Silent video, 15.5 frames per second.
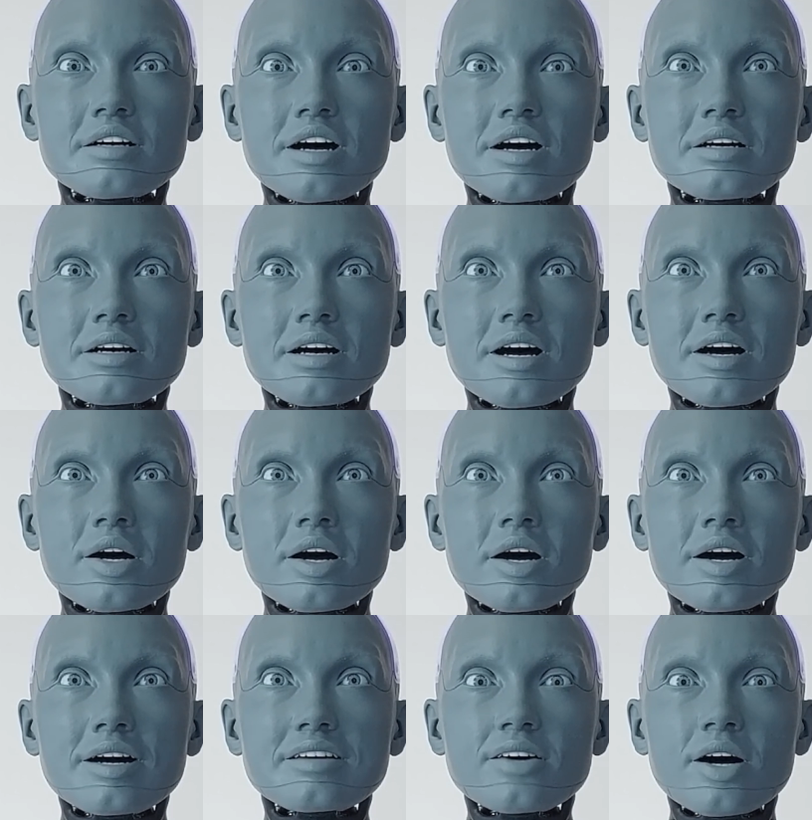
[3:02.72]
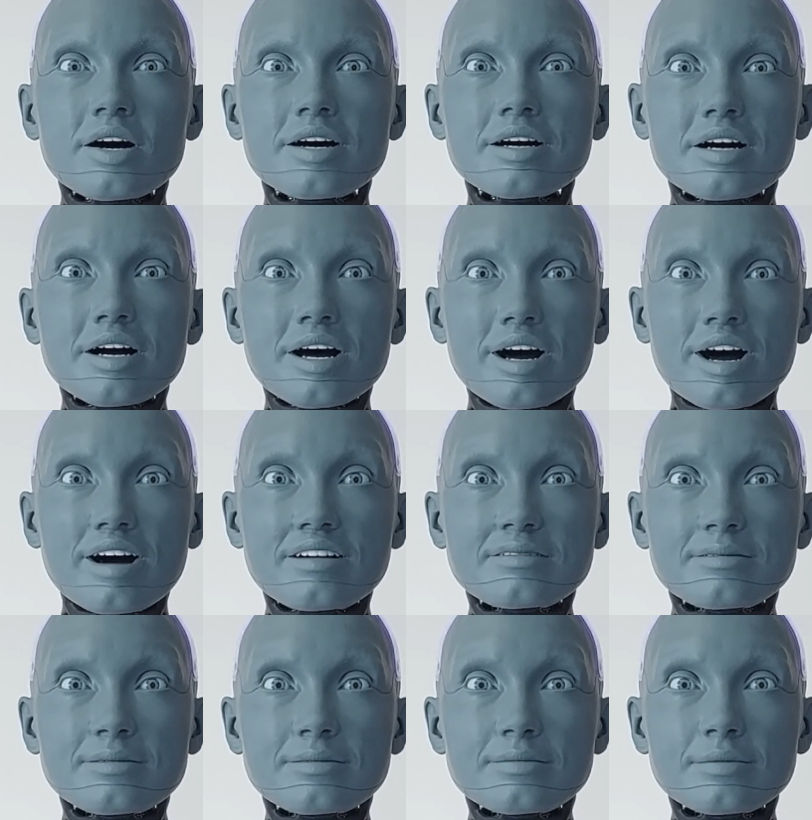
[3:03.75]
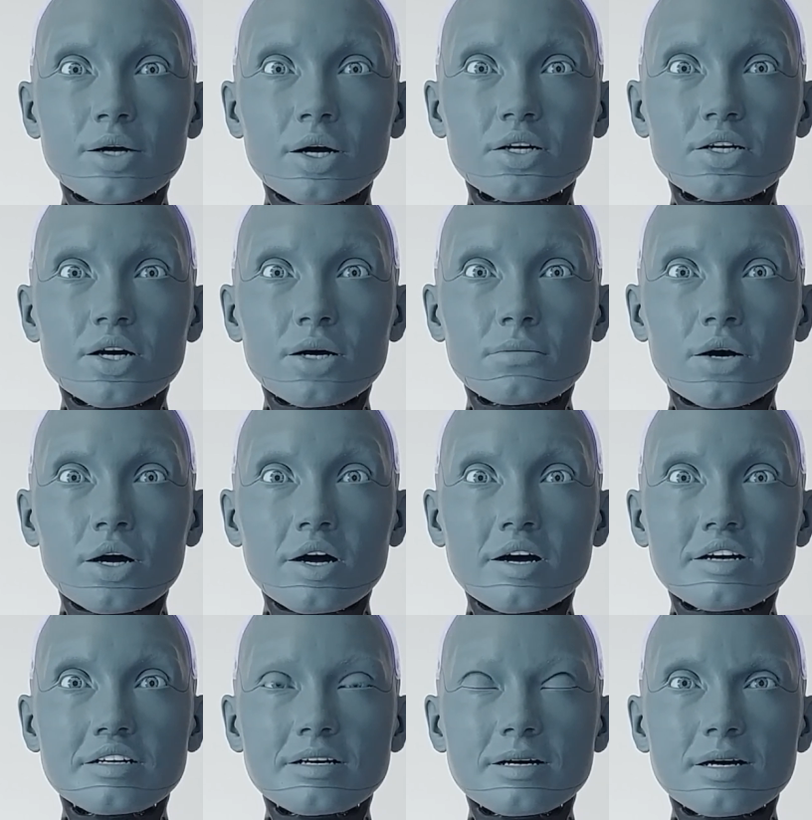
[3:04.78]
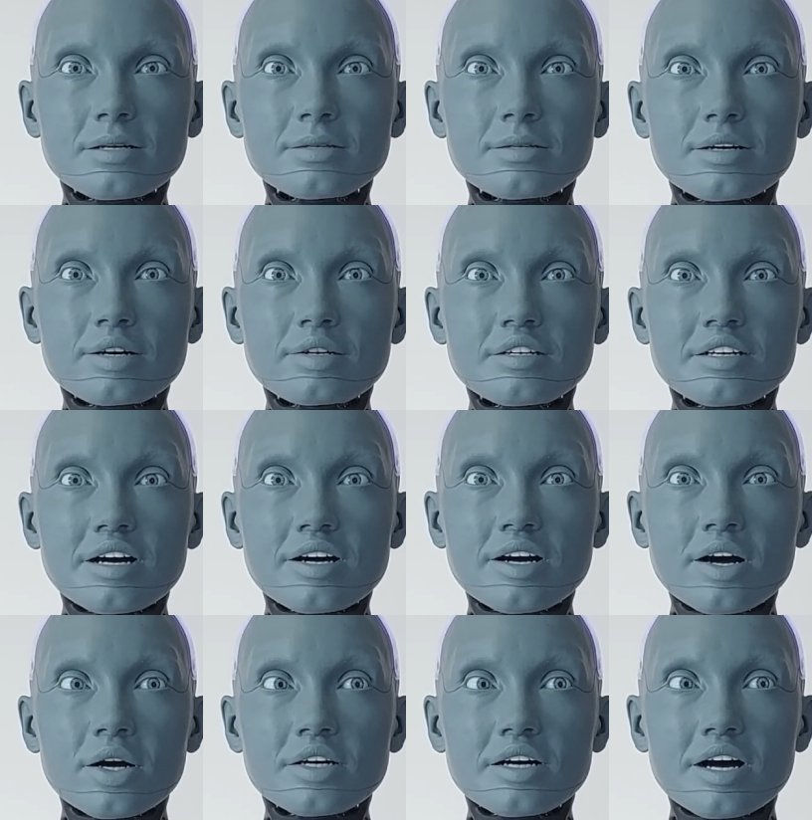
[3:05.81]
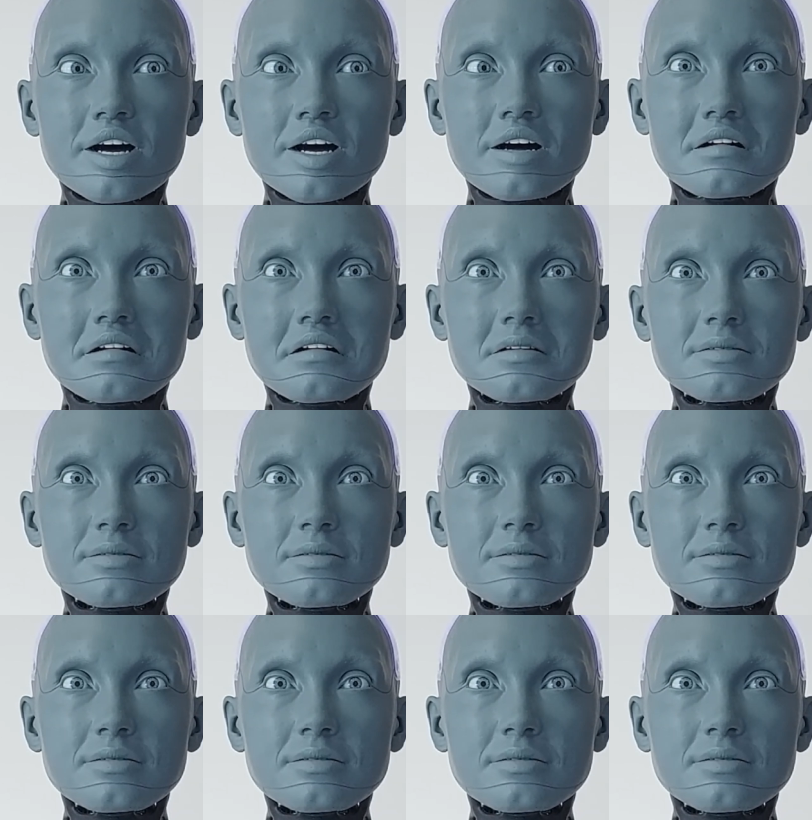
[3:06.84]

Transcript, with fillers: it cheeky and never take life, or robots, too seriously.